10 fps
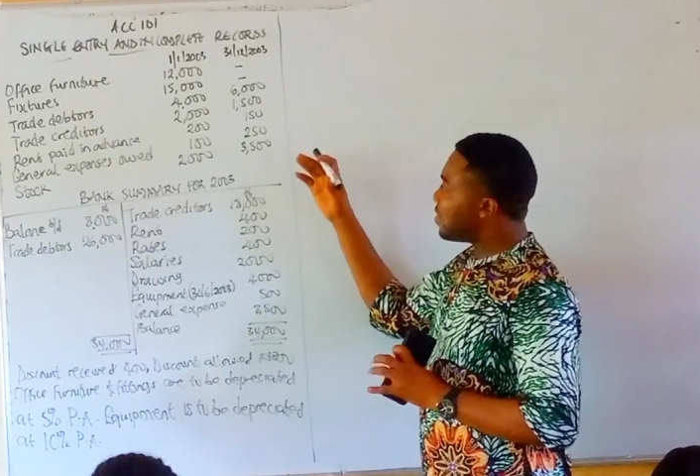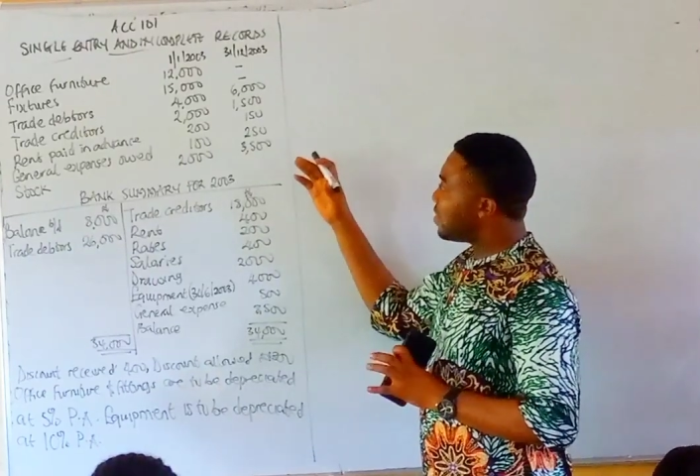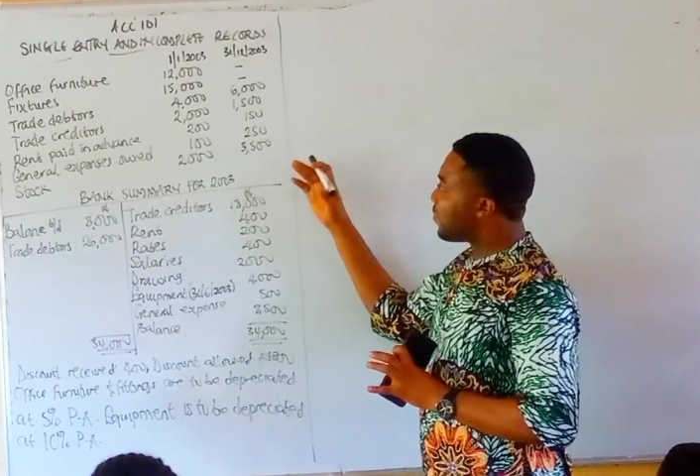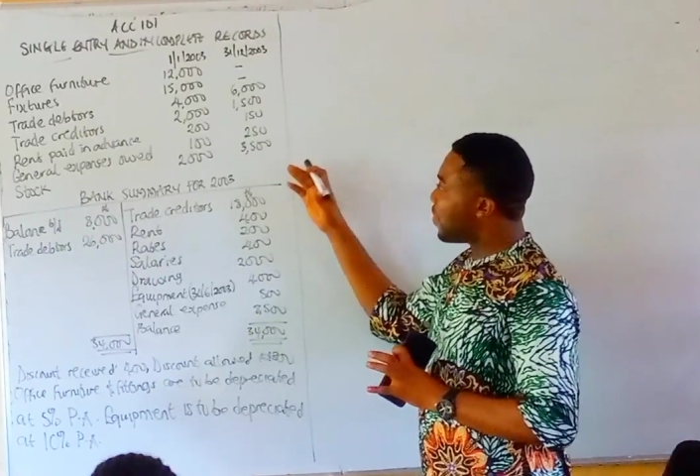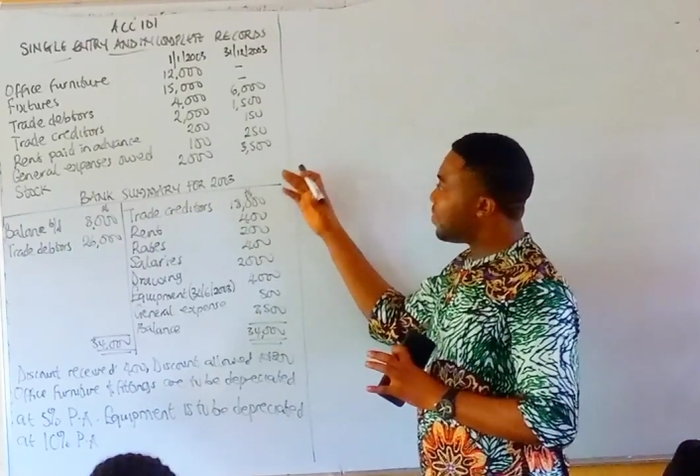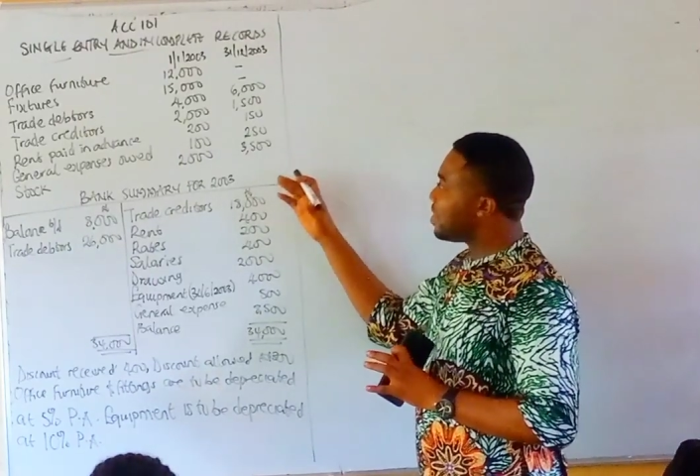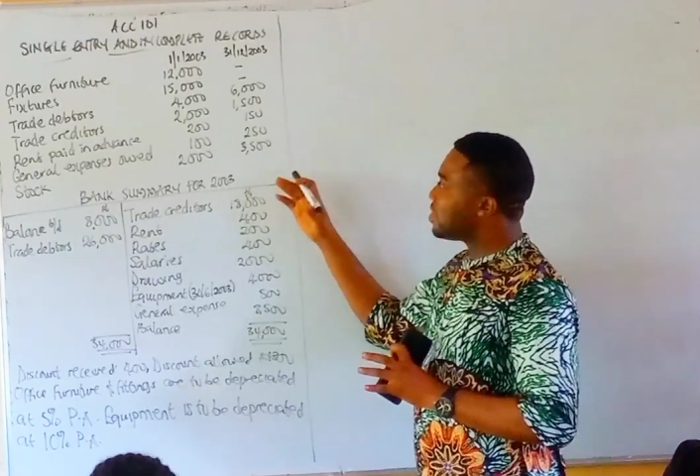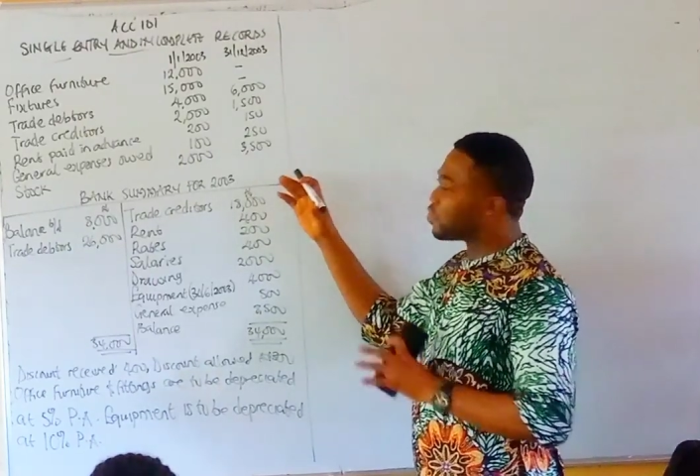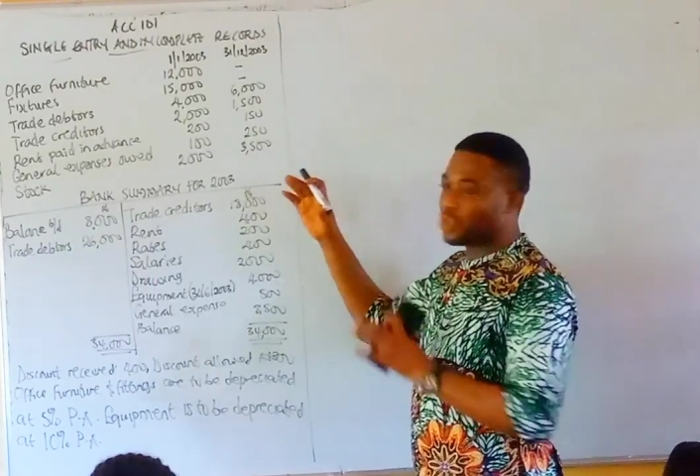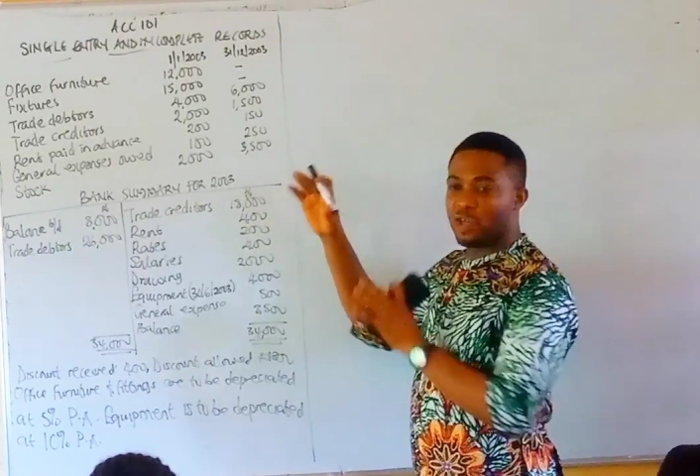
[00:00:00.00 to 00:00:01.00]
from this
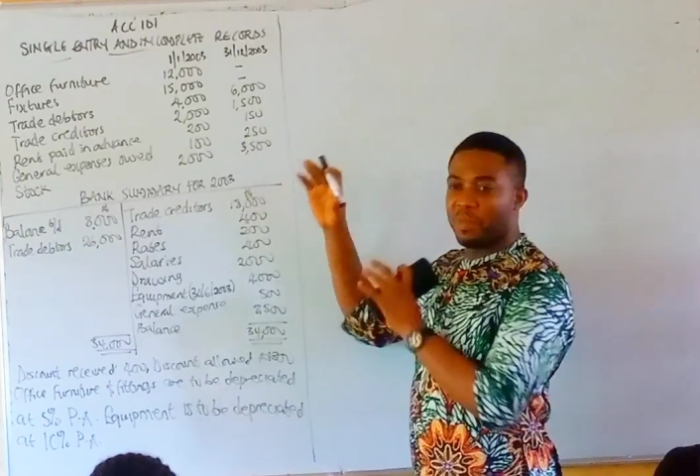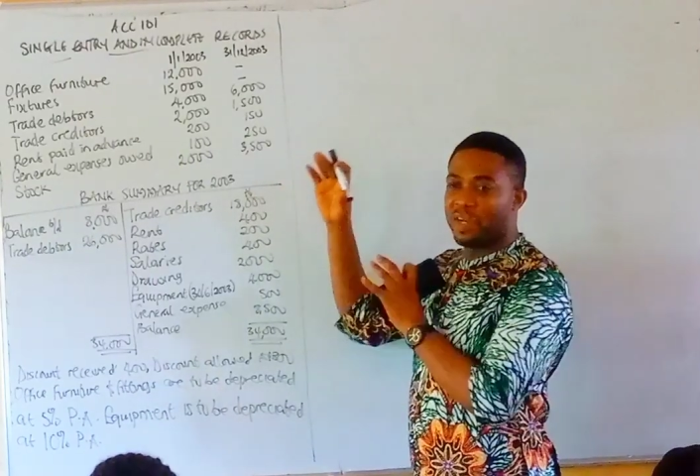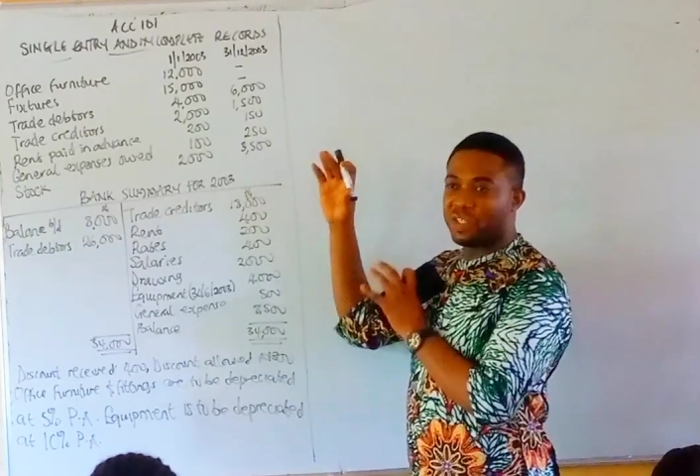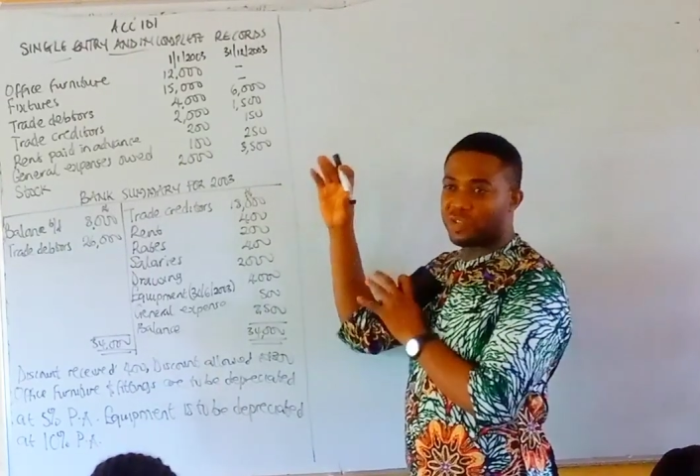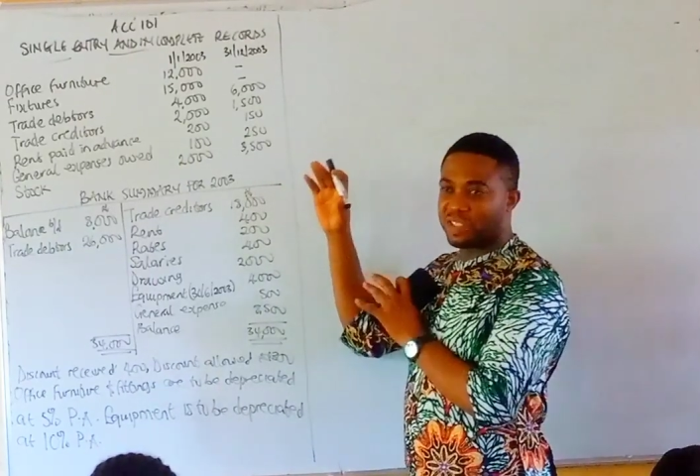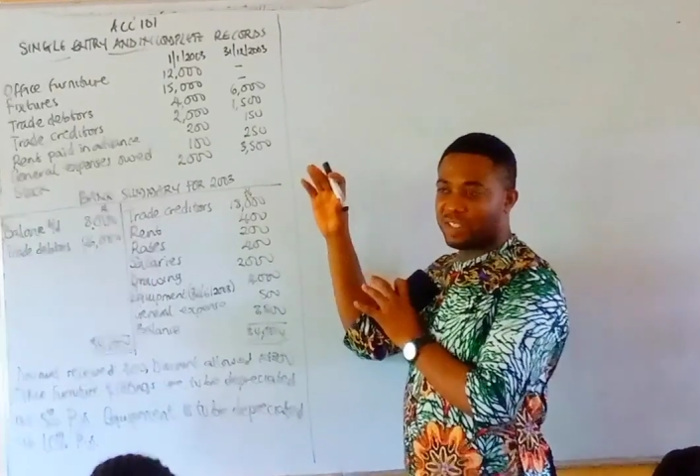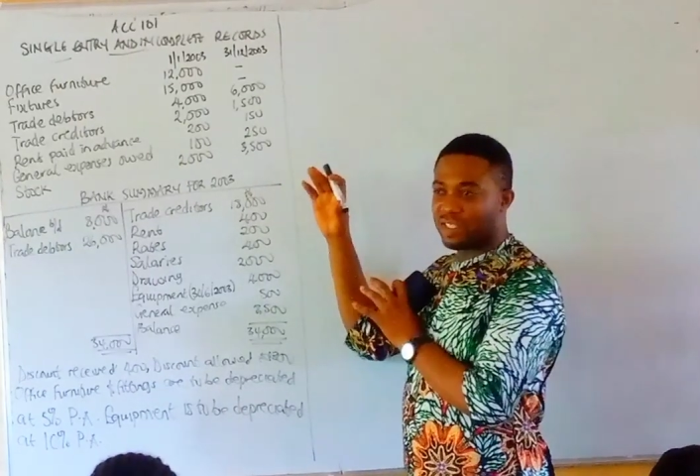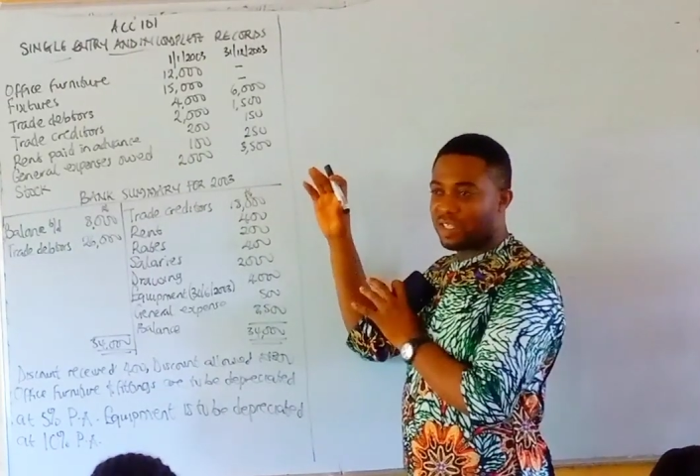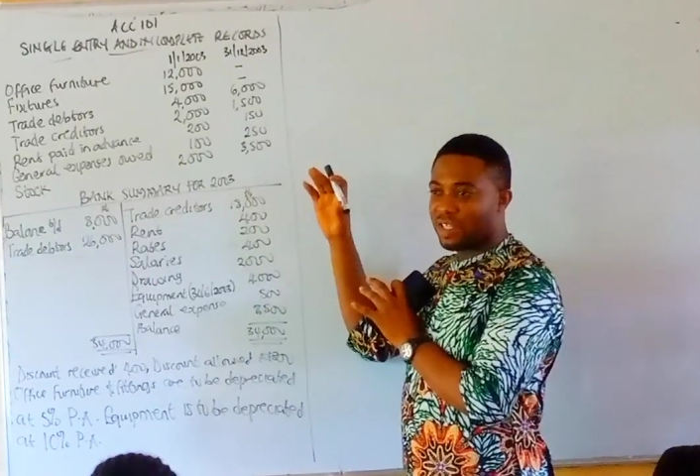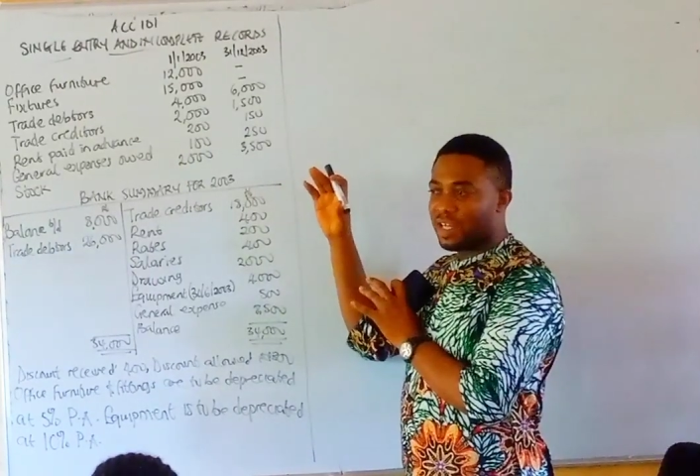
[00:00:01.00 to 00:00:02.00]
to double entry.
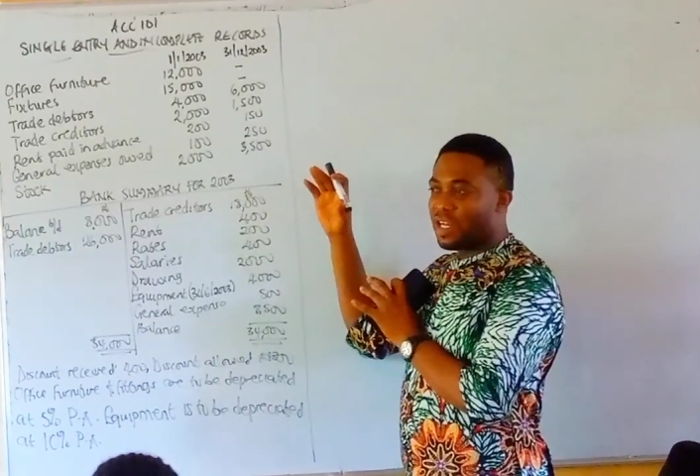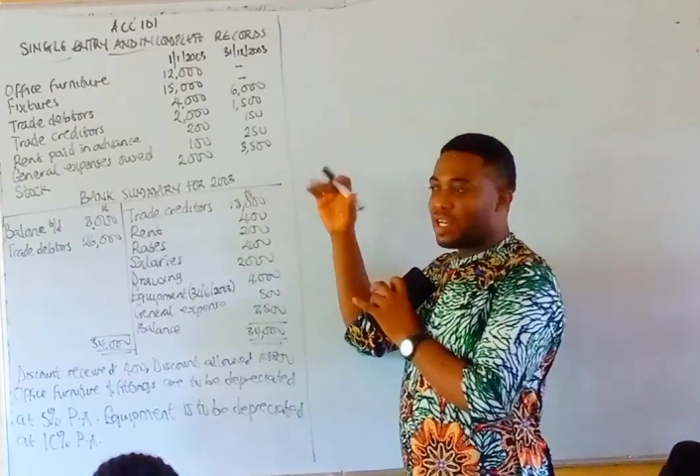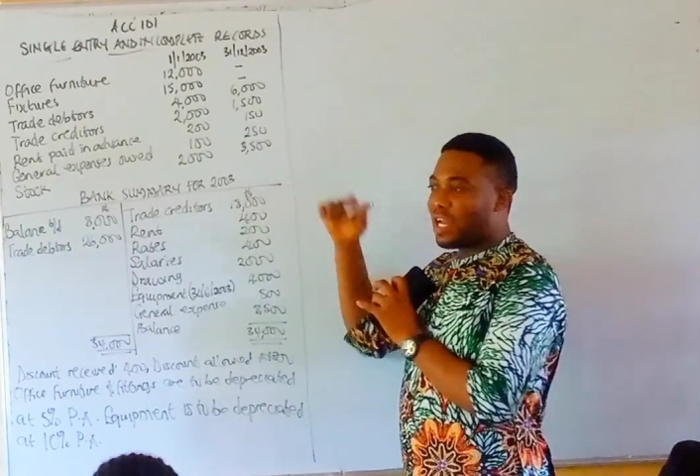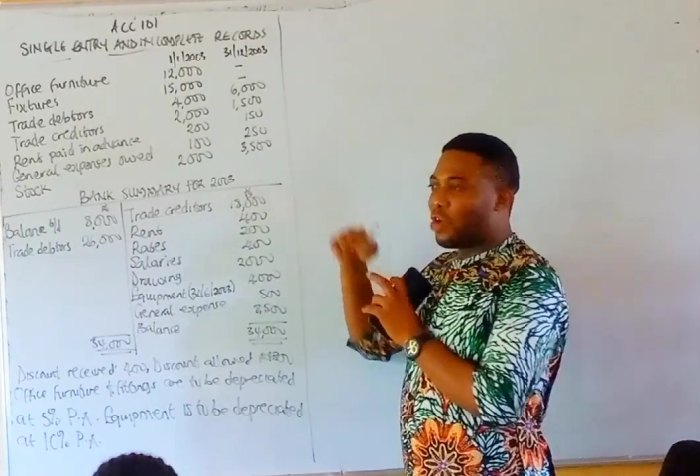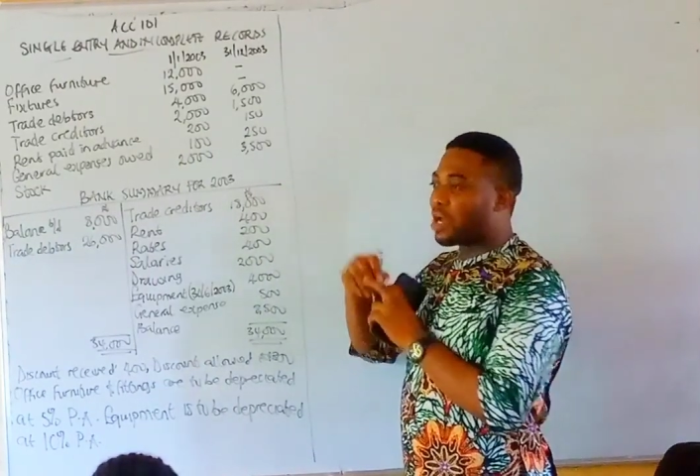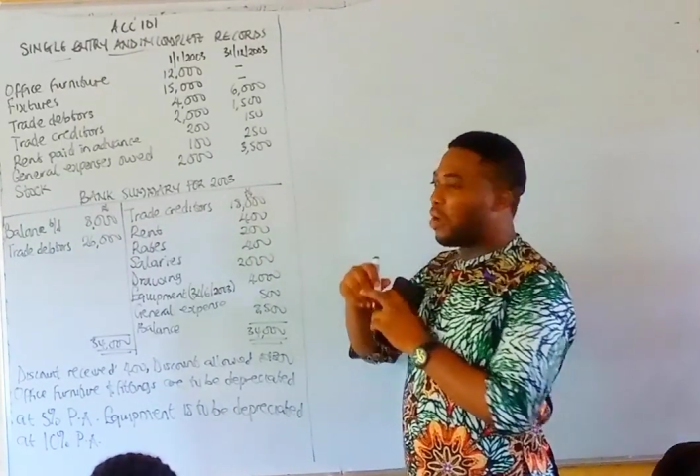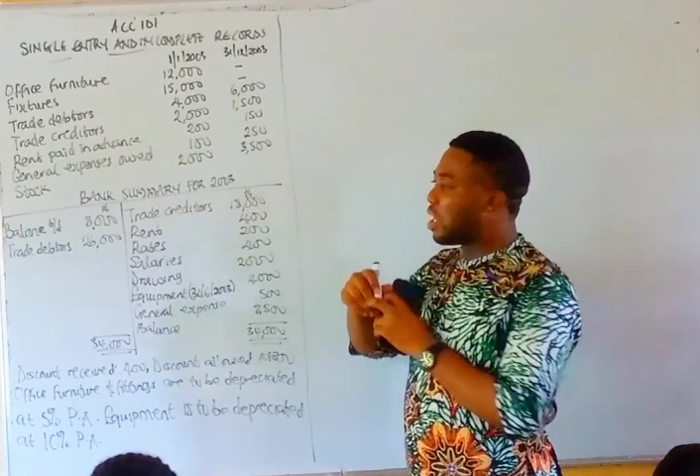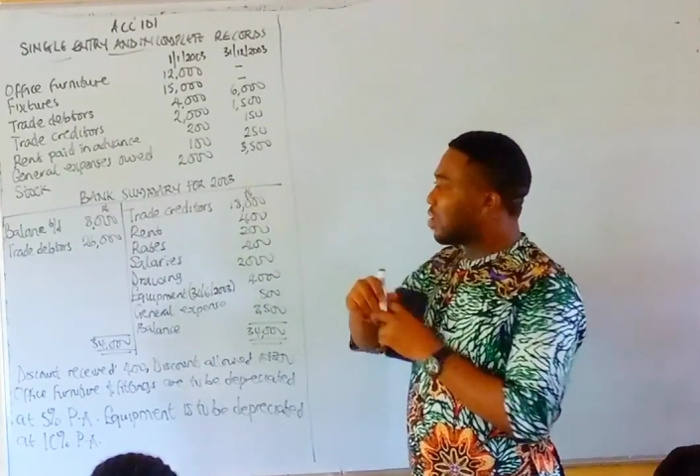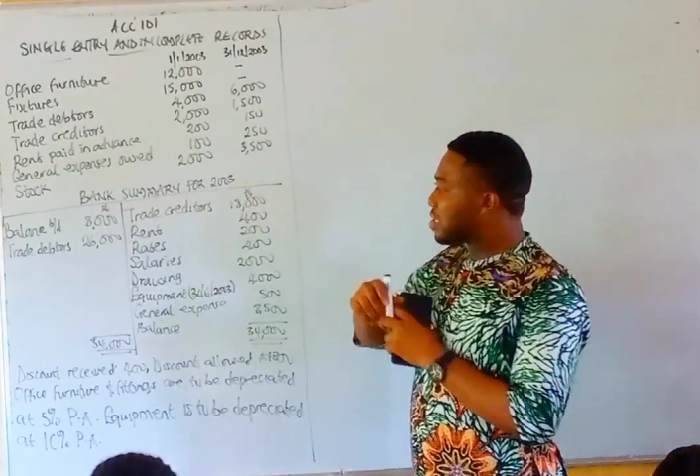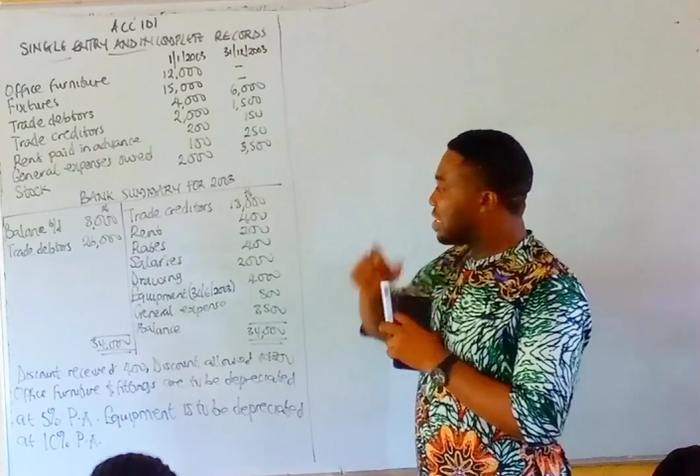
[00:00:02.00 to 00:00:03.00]
Now look at what I
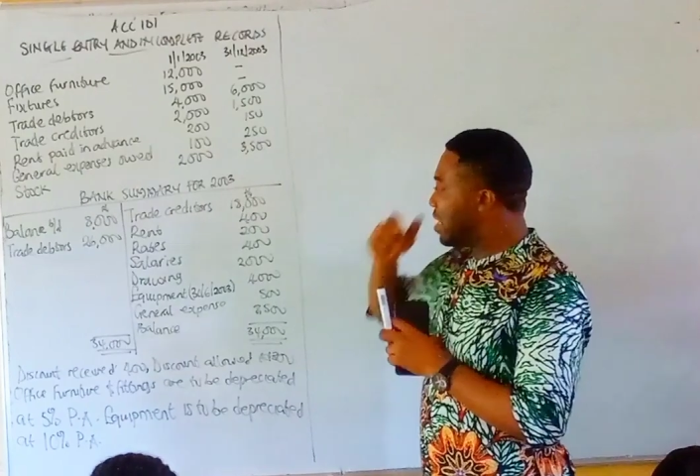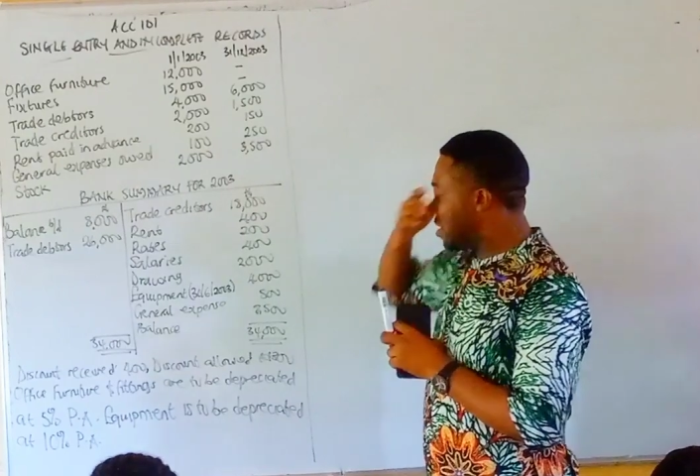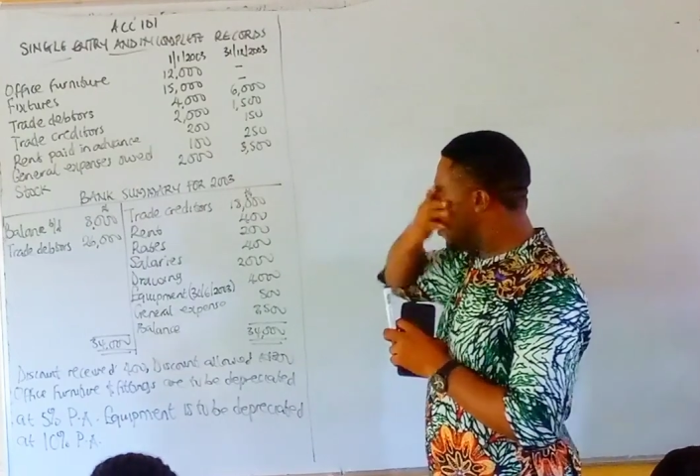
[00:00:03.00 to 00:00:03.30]
was saying.